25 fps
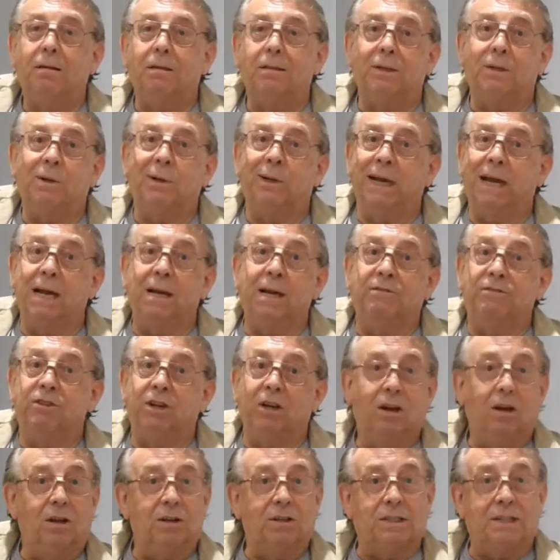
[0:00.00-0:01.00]
So again, if
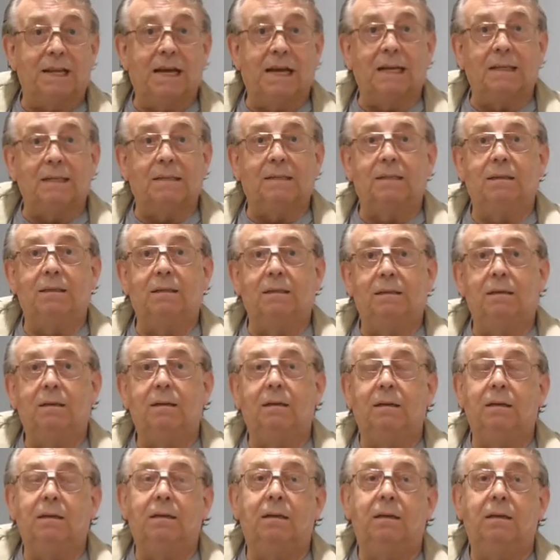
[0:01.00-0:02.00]
she lost that,
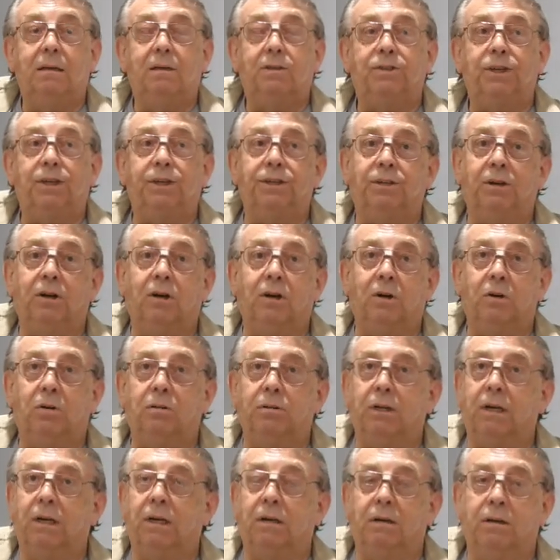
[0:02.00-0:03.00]
she'd not
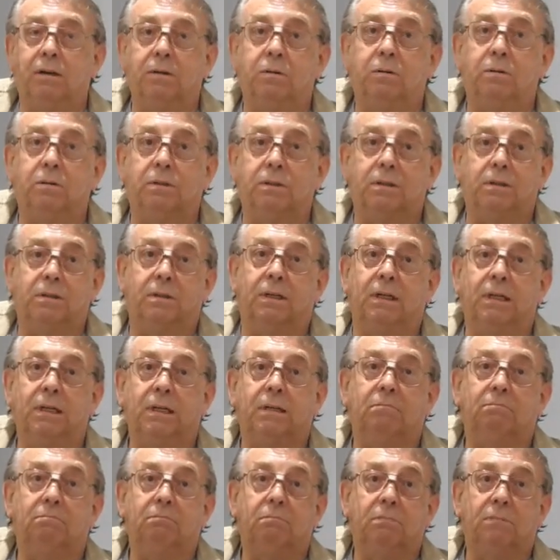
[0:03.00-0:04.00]
only lose the
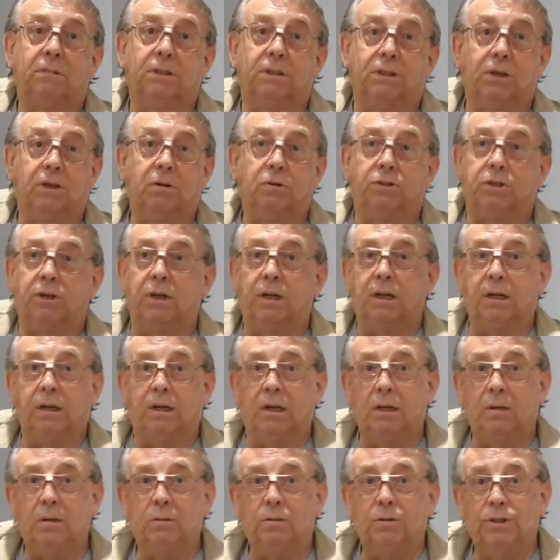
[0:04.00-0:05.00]
social
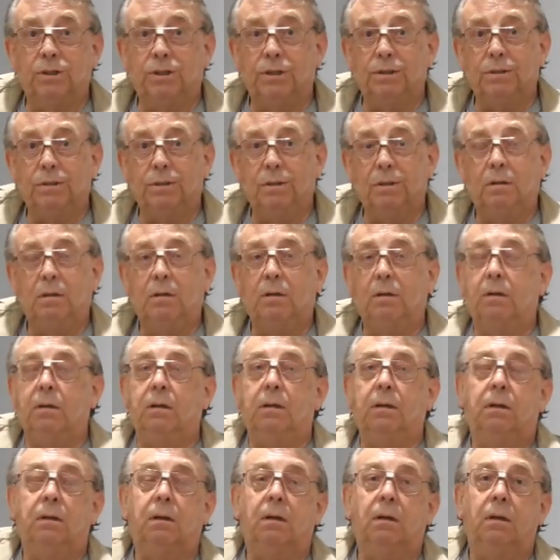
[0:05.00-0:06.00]
inclusion,
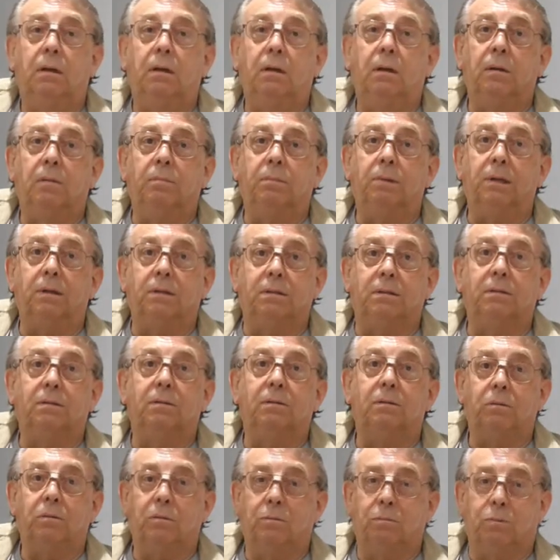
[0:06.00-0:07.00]
but
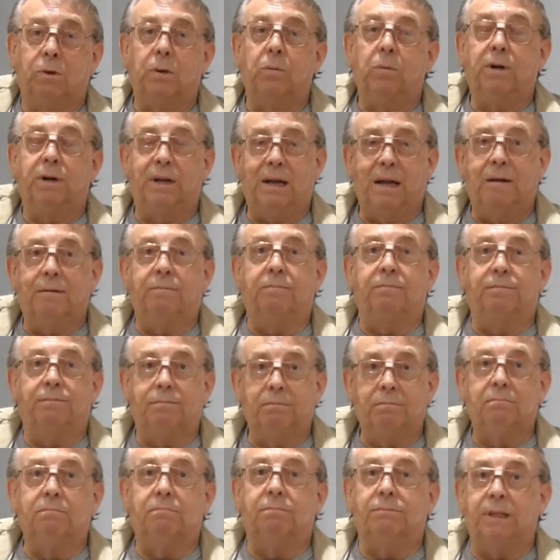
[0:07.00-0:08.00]
we would have
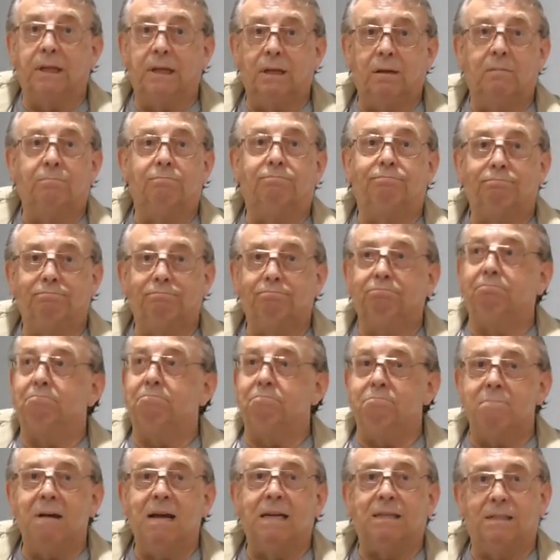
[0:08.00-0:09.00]
the
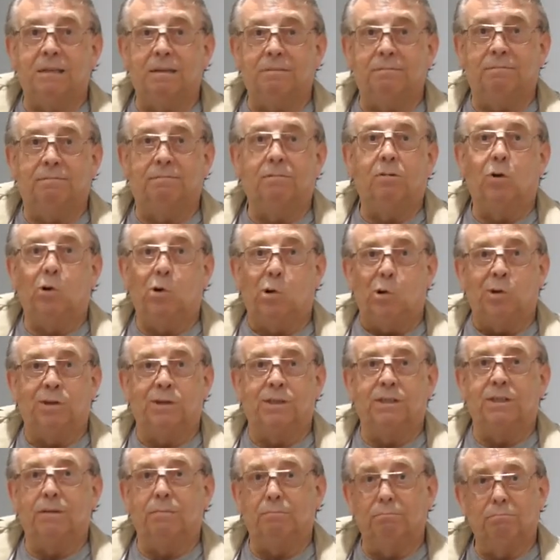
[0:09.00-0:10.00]
massive
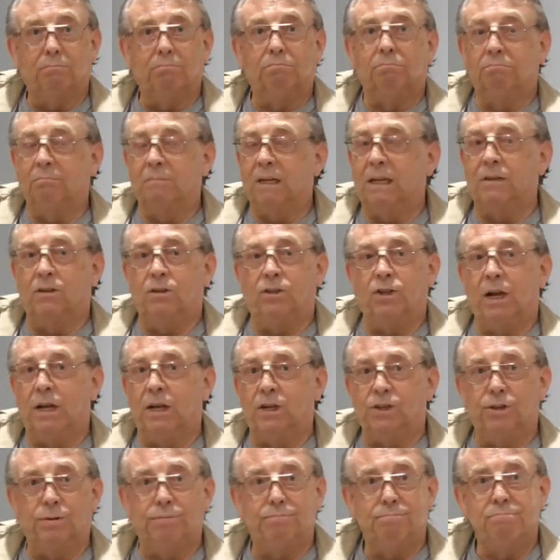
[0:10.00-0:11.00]
autism
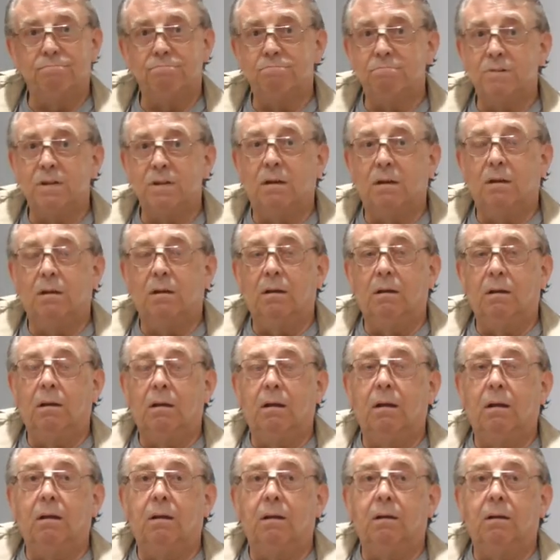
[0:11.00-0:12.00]
injection. And
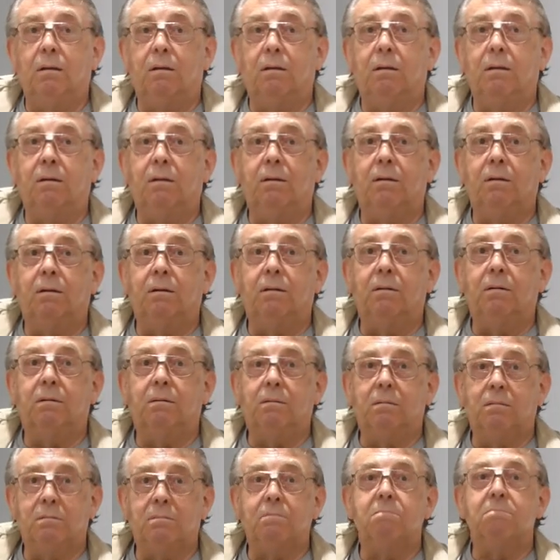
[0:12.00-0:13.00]
so for you as a family,
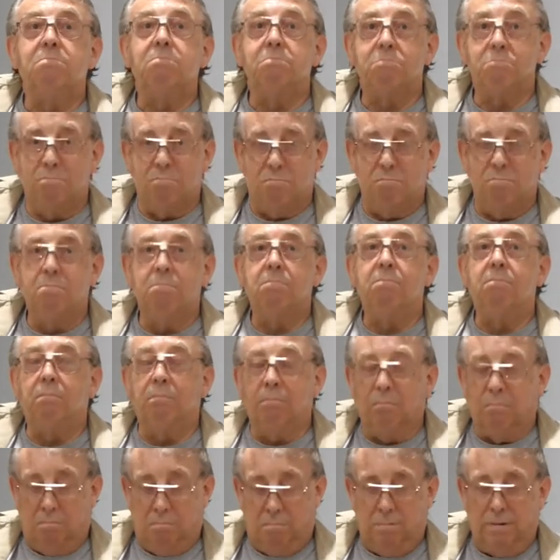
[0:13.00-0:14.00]
you would then be having to
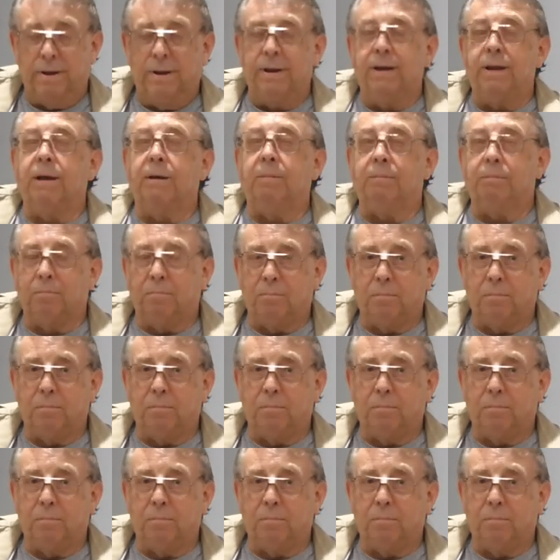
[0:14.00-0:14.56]
manage that.